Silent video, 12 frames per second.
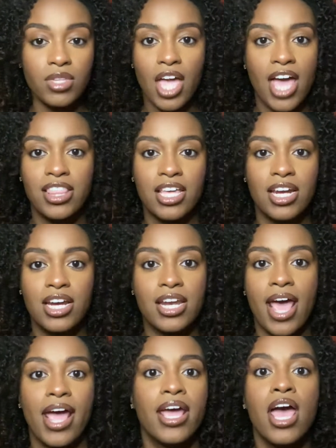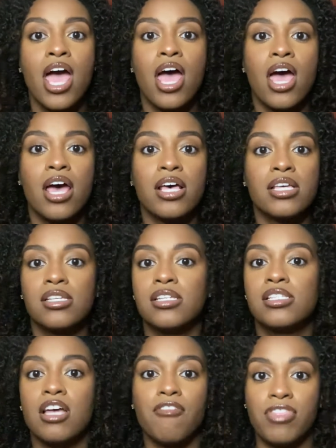at the end of the day,
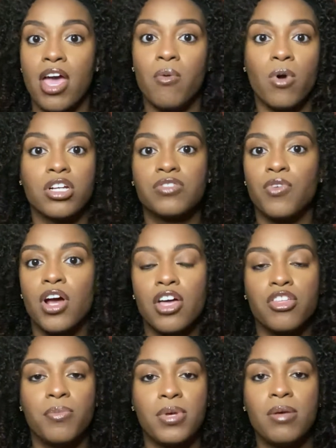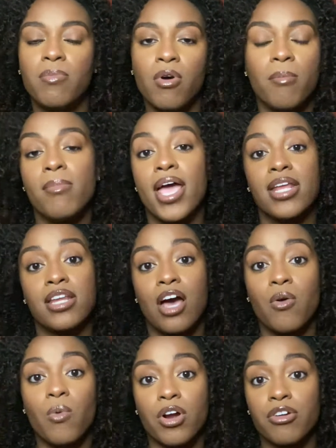stuff that works for other people may
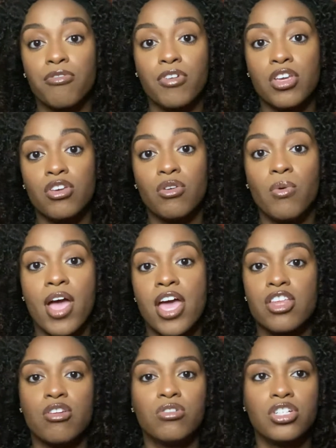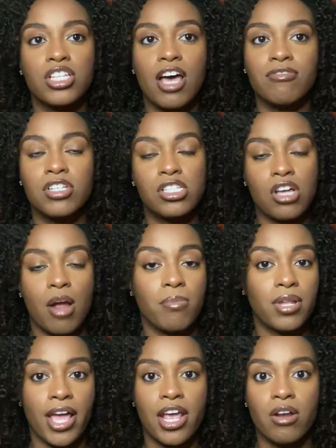not work for you, and you just have to start
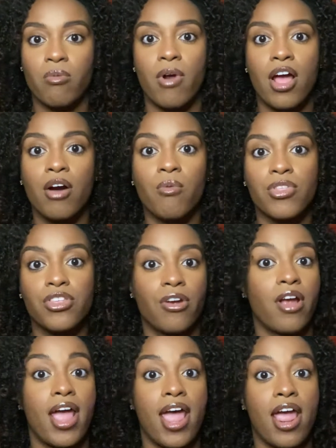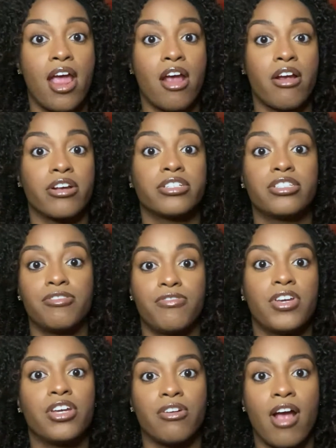playing around with your hair to
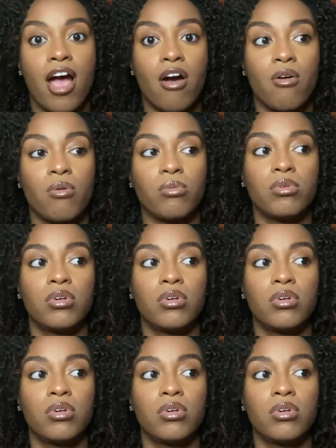figure out